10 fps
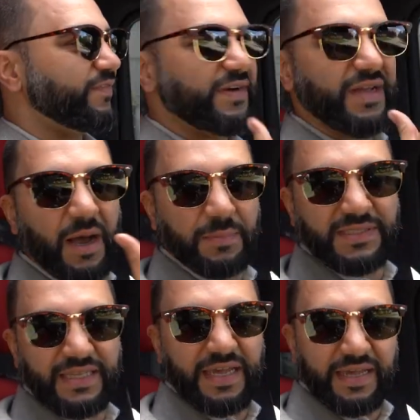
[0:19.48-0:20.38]
Very
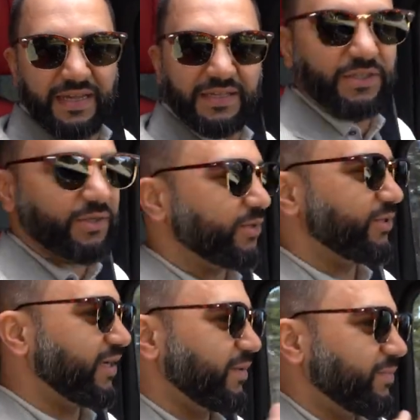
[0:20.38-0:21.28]
upscale, you know, you
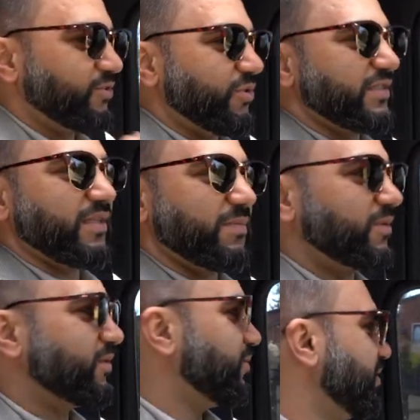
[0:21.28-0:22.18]
gotta be dressed up to
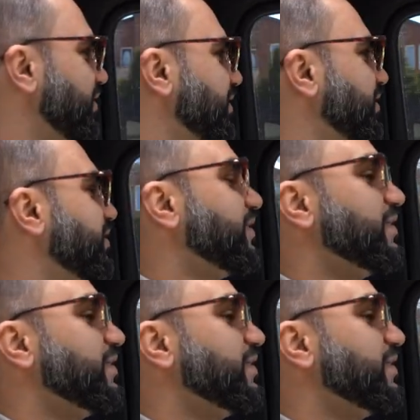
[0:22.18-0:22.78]
go in there.